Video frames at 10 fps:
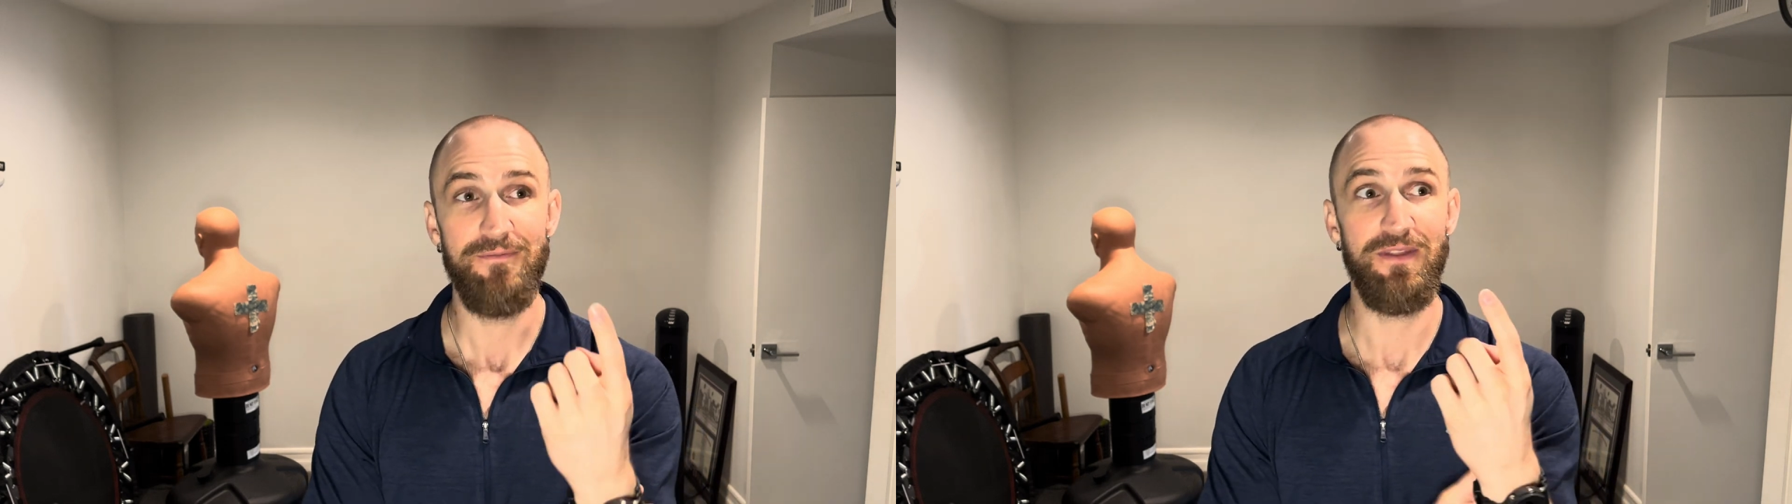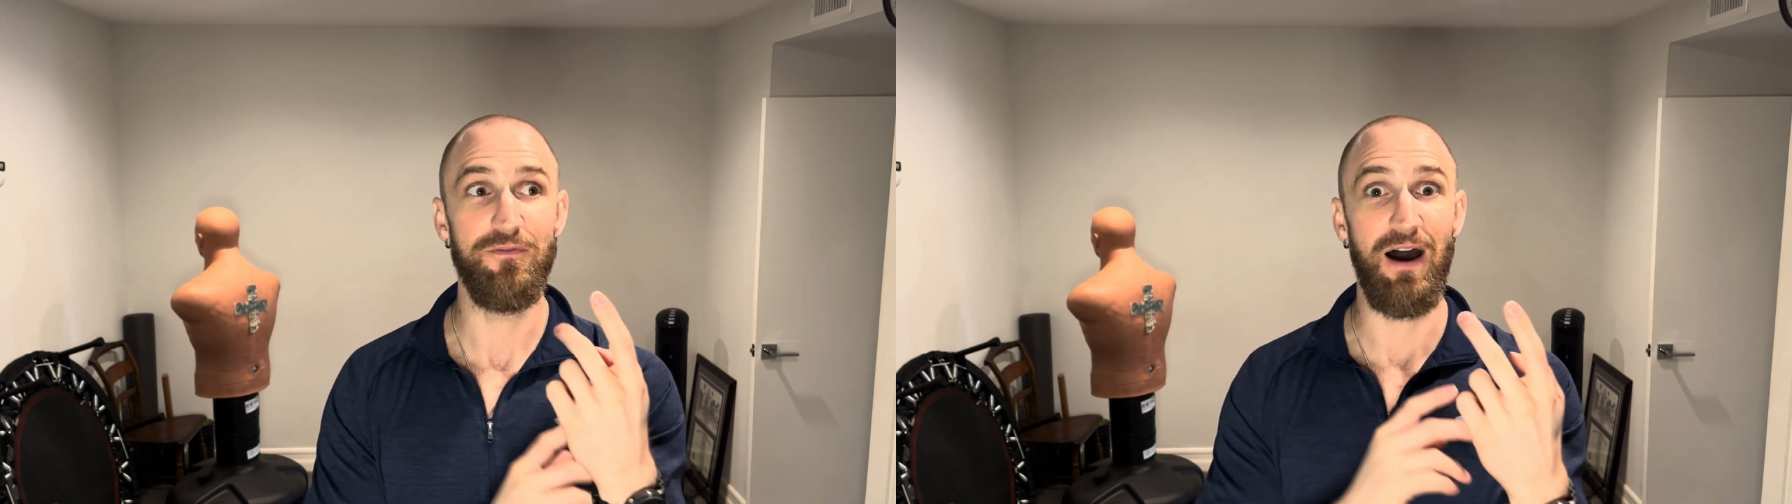
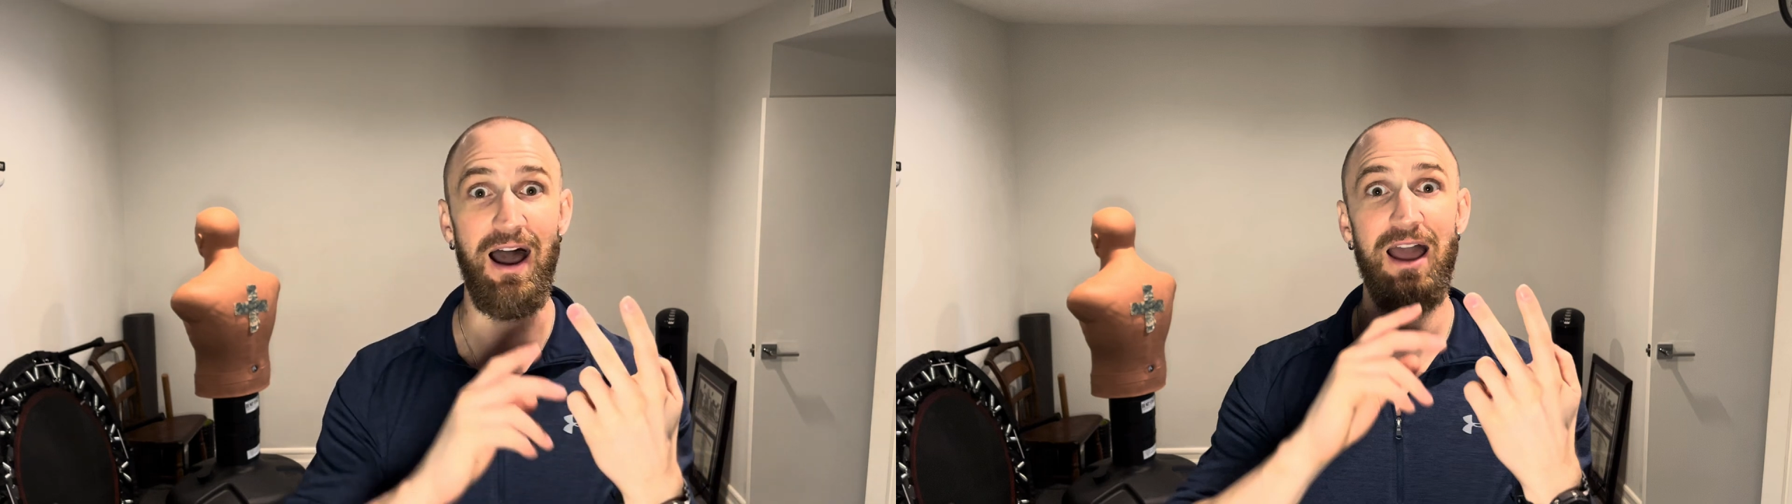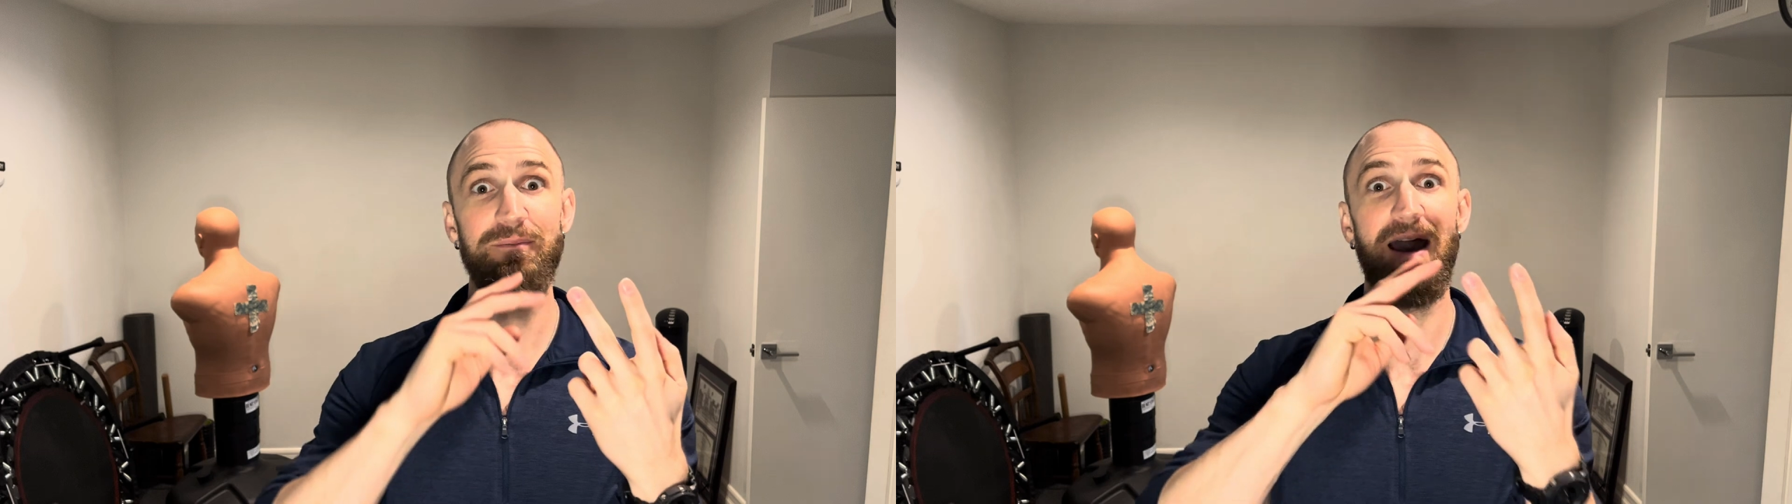if
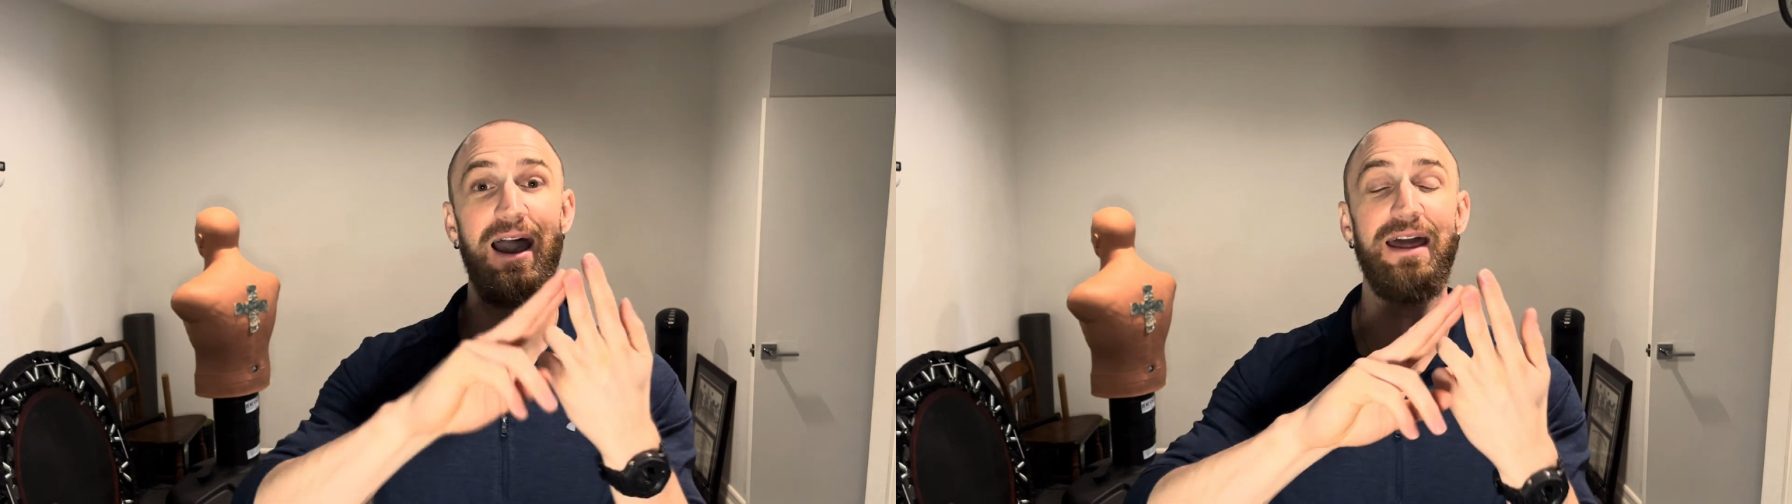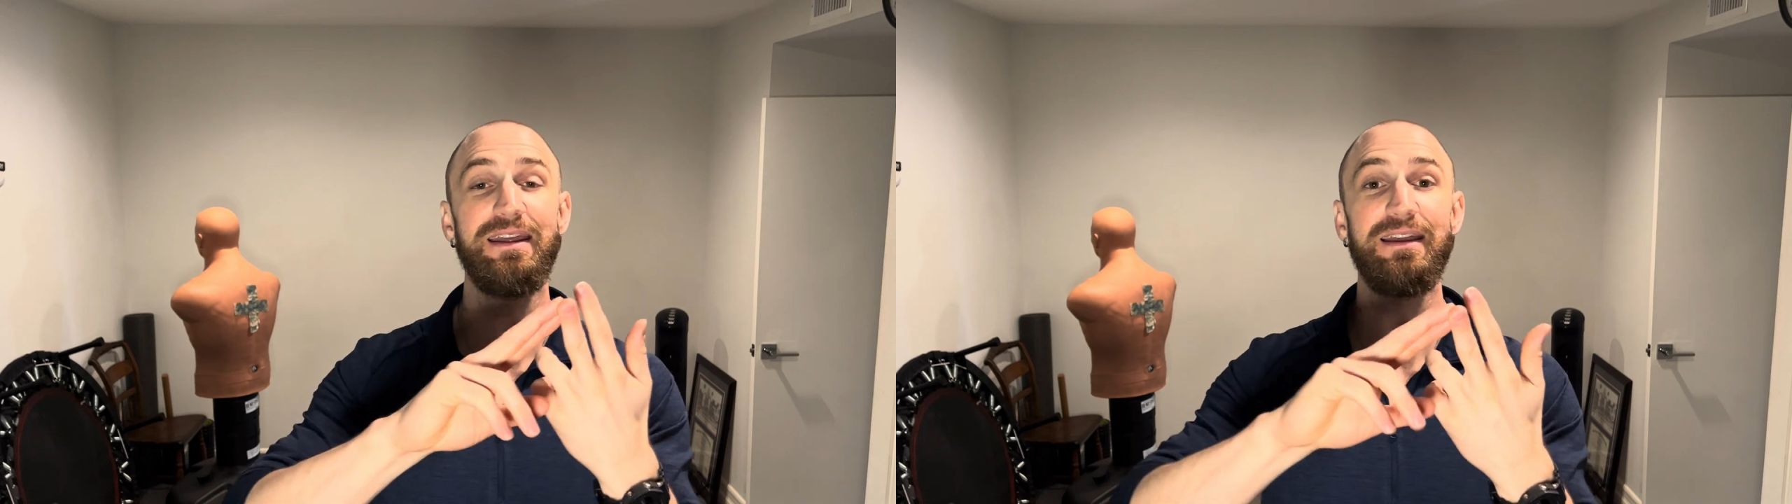I'm
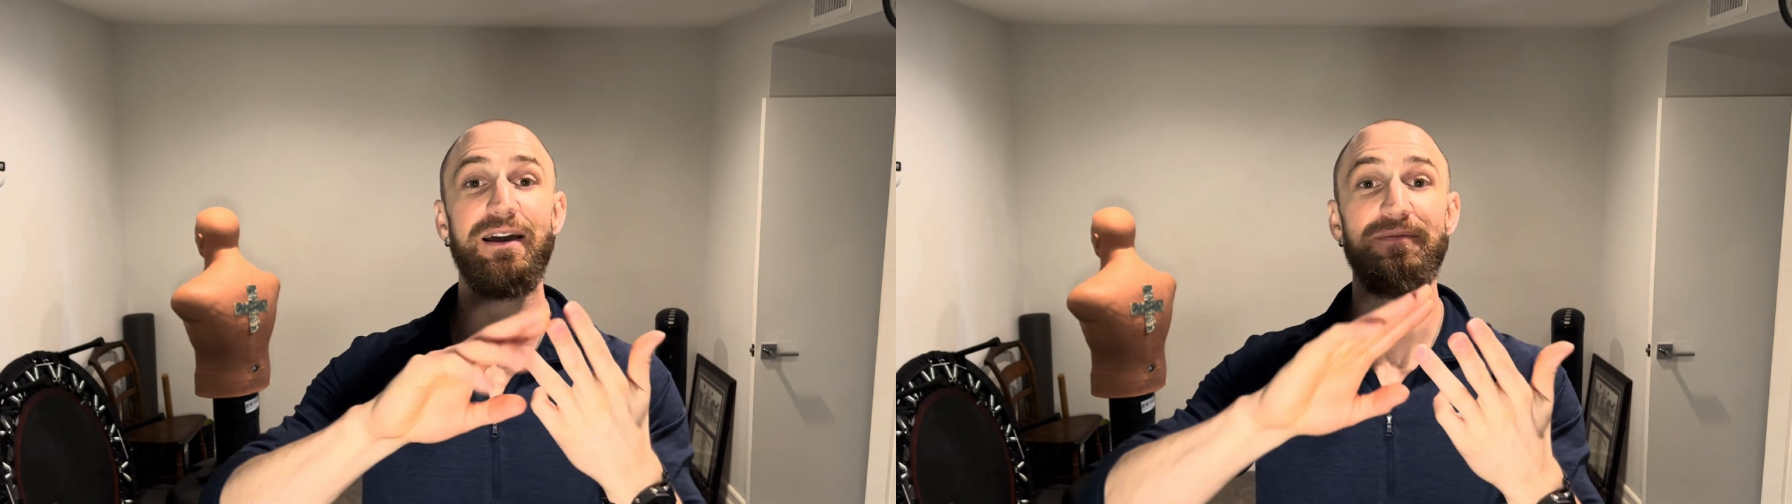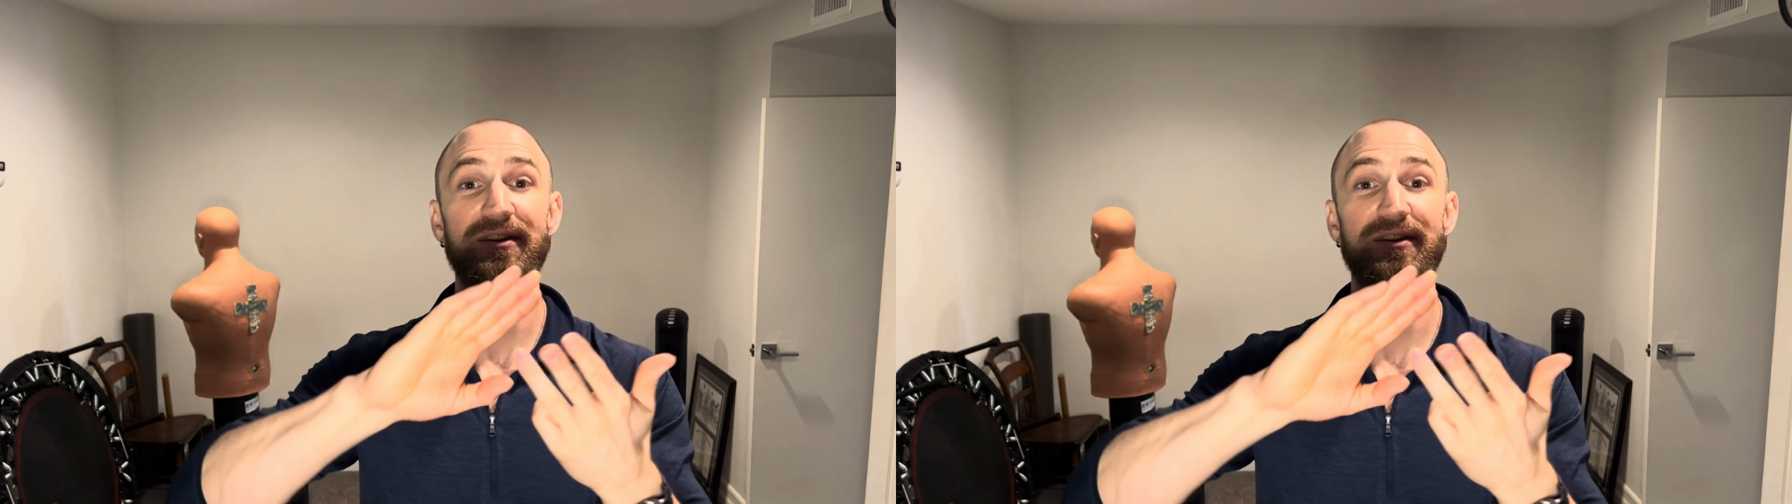adding